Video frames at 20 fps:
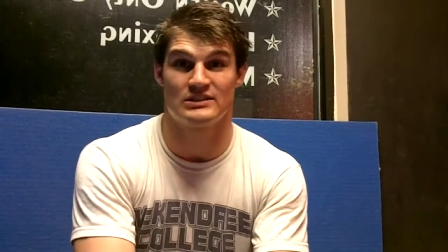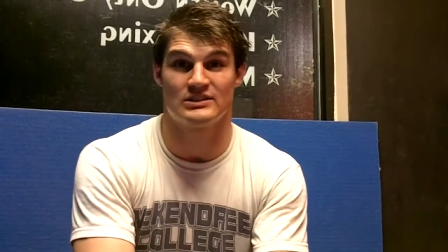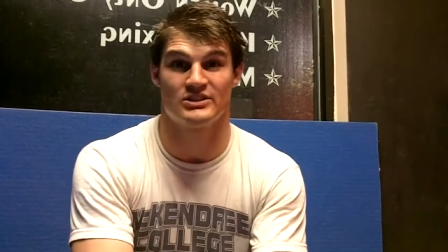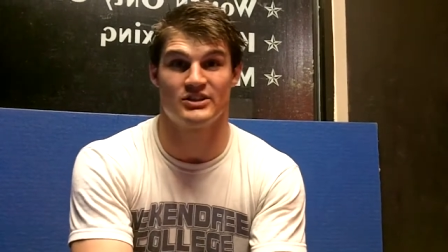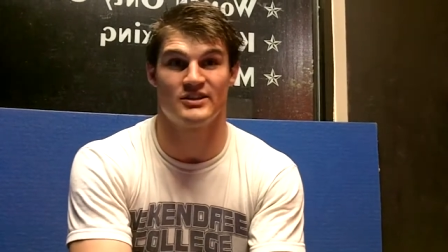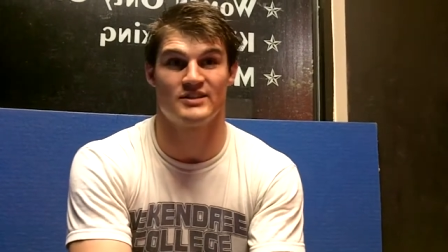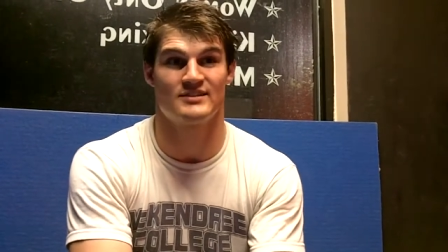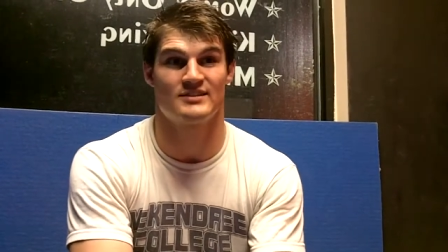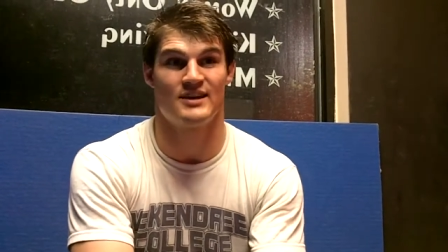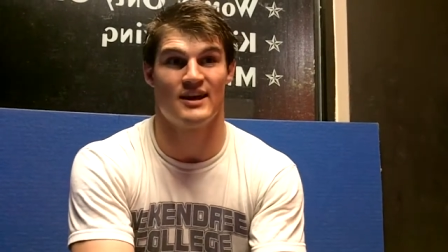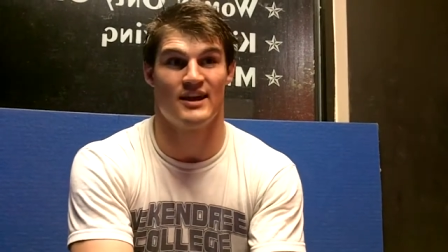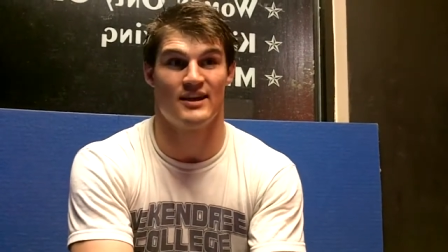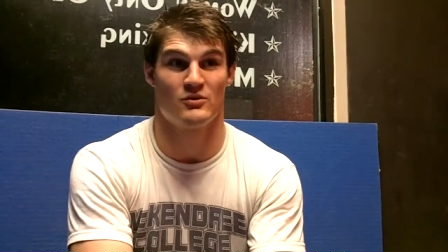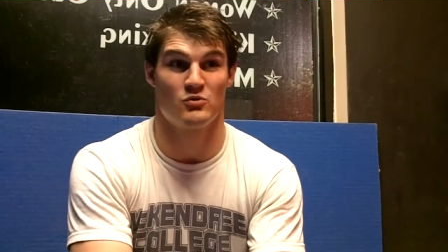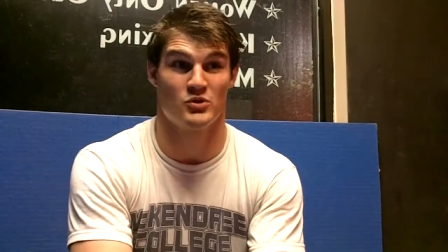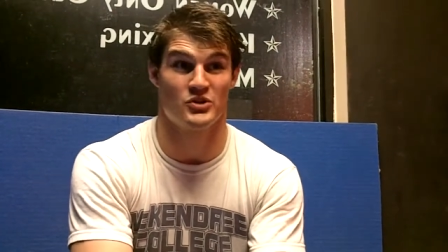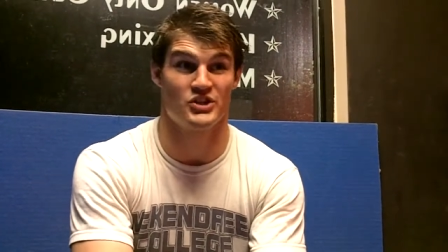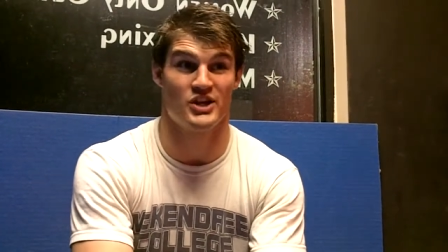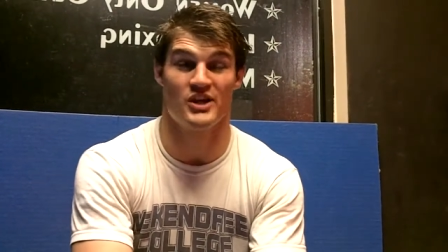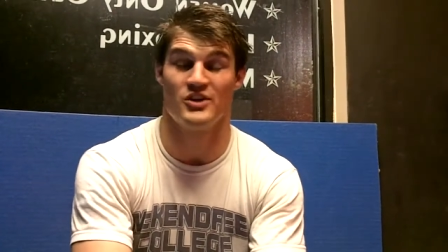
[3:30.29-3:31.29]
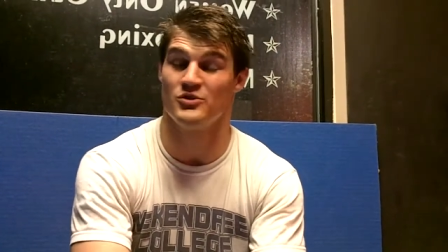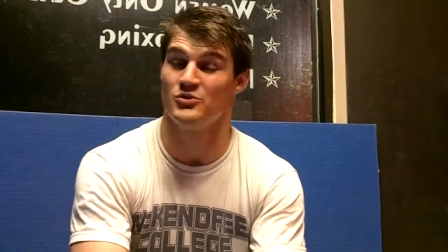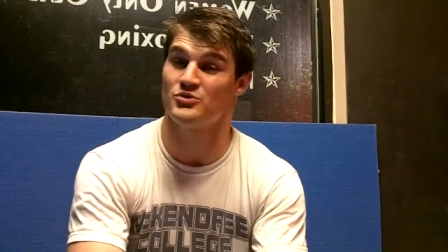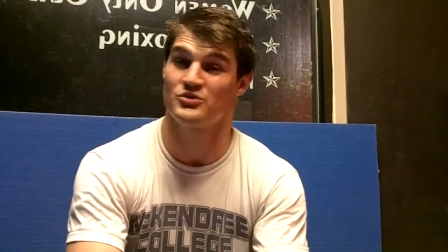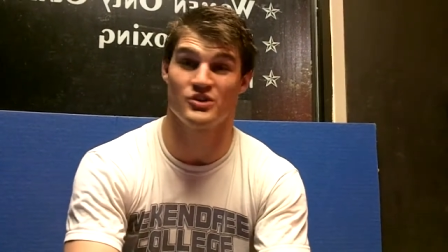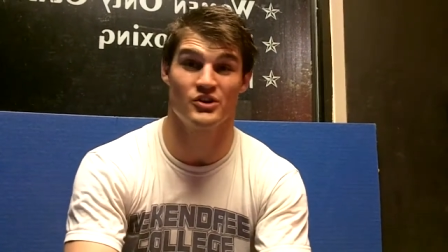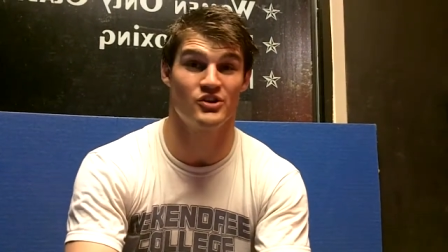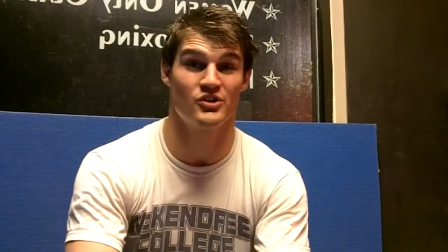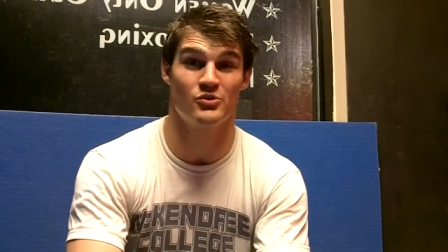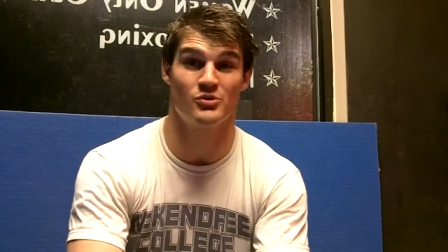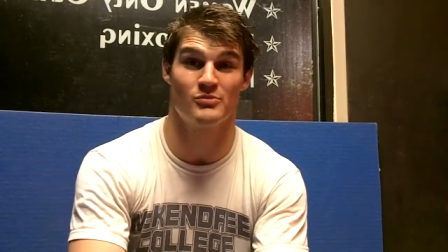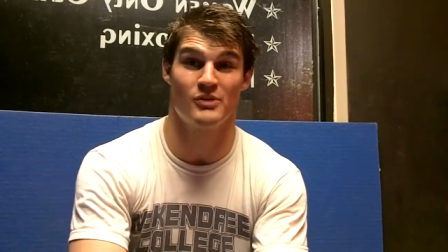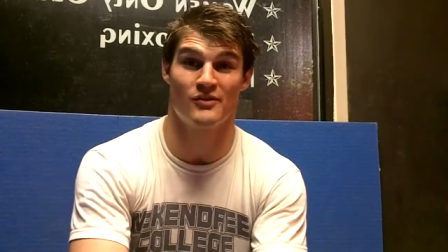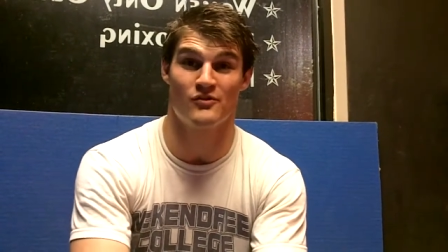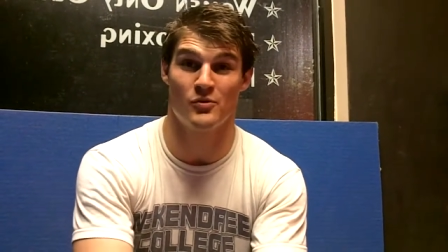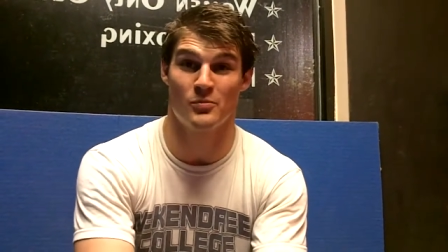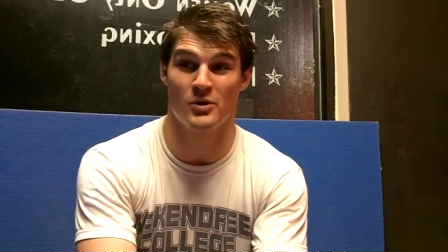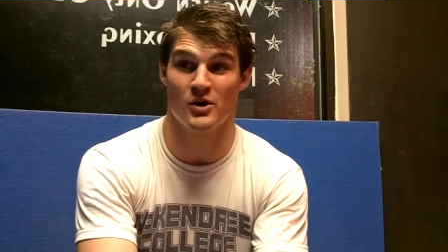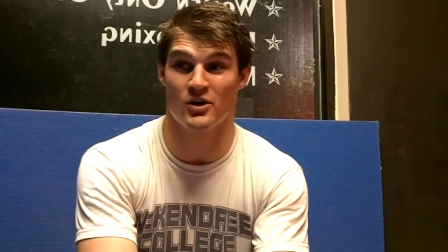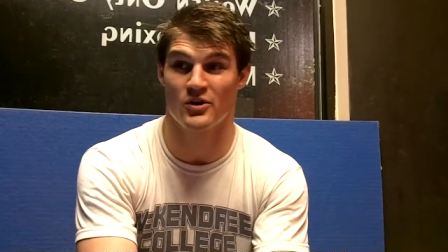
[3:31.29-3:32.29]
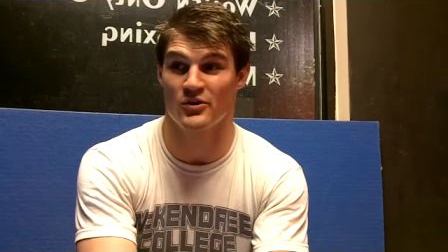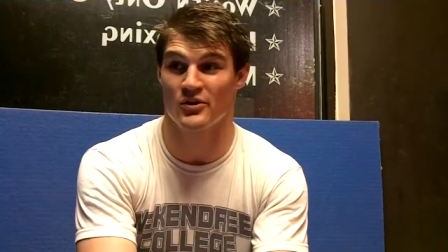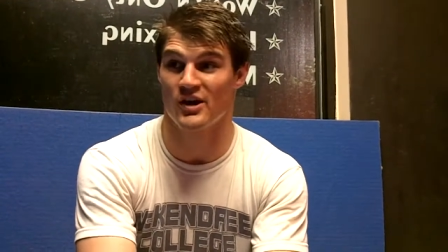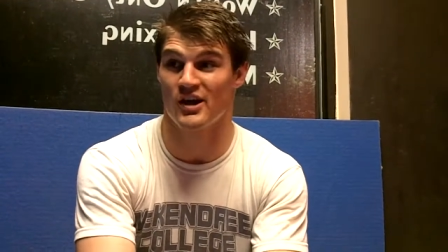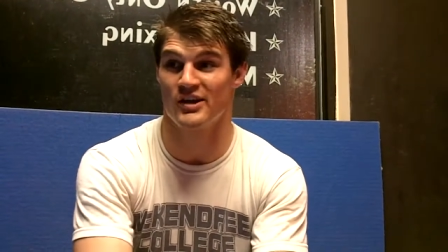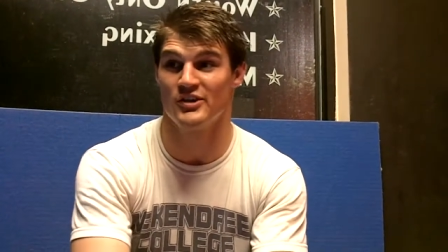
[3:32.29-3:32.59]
Just like which I used to do in my football career.